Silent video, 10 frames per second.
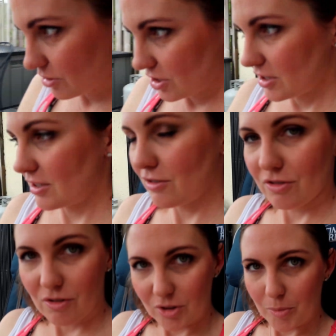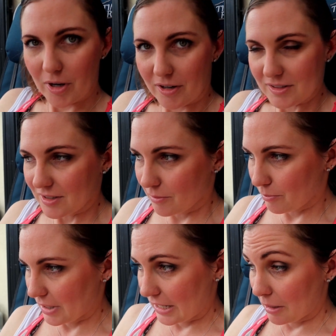which is a granola bar and
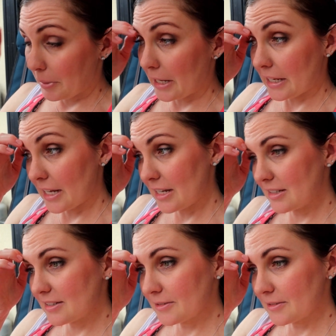some banana pancakes.